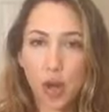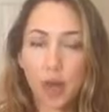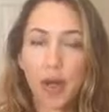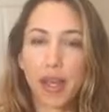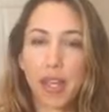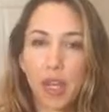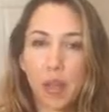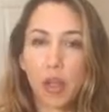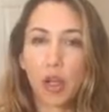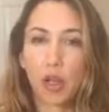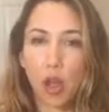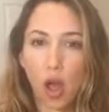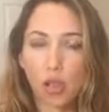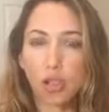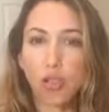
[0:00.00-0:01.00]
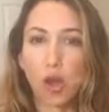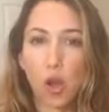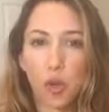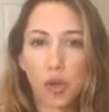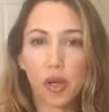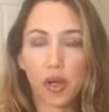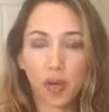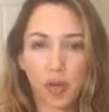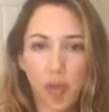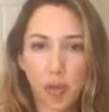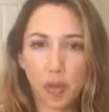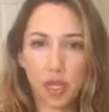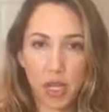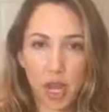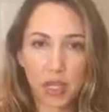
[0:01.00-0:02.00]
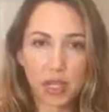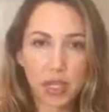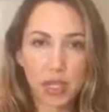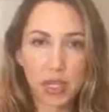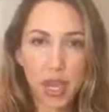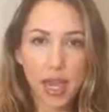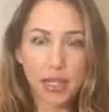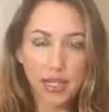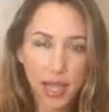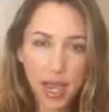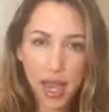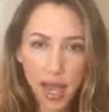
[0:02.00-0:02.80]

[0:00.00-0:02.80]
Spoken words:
and by keeping a lawsuit open in a family custody case,